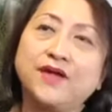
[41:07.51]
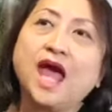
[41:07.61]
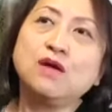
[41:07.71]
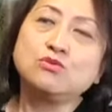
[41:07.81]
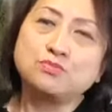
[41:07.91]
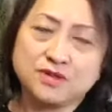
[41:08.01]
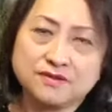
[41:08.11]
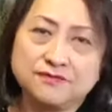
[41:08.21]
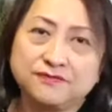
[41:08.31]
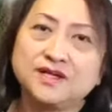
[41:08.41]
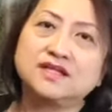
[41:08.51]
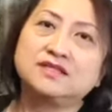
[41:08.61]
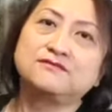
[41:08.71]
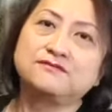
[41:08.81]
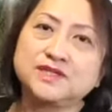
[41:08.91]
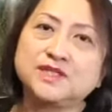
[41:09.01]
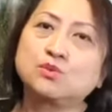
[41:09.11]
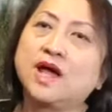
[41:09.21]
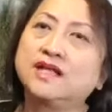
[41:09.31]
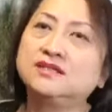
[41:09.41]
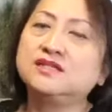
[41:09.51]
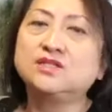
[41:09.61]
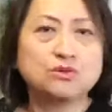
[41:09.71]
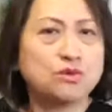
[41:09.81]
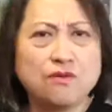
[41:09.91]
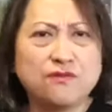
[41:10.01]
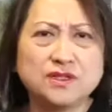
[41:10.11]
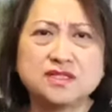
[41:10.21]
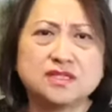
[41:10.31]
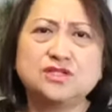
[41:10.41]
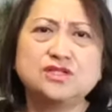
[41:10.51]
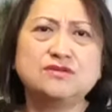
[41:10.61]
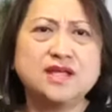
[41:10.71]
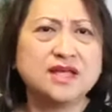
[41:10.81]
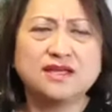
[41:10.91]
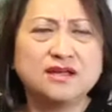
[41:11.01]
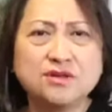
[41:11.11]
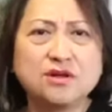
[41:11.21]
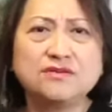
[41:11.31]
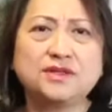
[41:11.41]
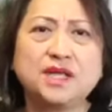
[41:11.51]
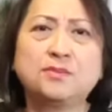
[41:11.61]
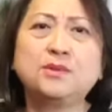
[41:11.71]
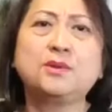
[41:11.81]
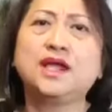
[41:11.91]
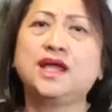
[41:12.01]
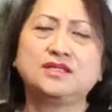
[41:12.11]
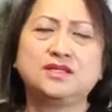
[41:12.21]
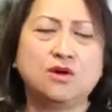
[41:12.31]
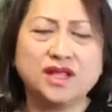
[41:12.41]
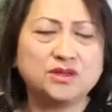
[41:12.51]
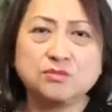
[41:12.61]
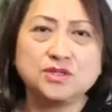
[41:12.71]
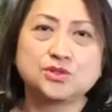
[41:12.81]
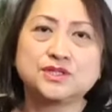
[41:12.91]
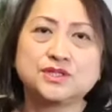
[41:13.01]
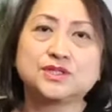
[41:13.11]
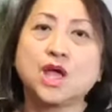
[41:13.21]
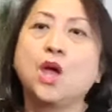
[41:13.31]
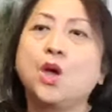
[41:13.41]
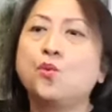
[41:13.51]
In fact, I would prefer the first one is to go for the surgery and get rid of your your endometriosis.